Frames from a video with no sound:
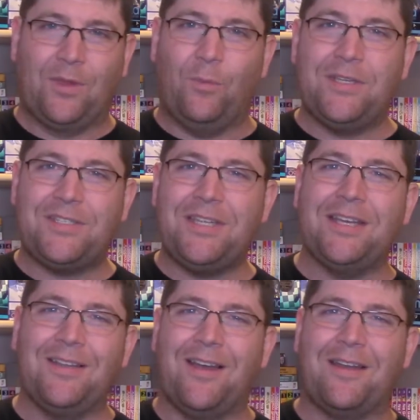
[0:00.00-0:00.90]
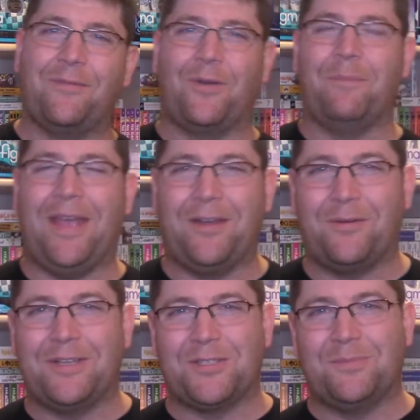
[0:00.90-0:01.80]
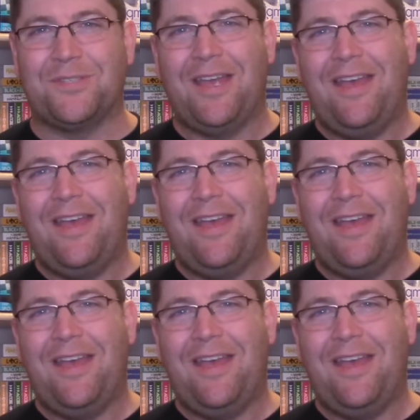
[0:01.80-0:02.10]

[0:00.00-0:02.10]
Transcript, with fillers: We see a lot of her mannerisms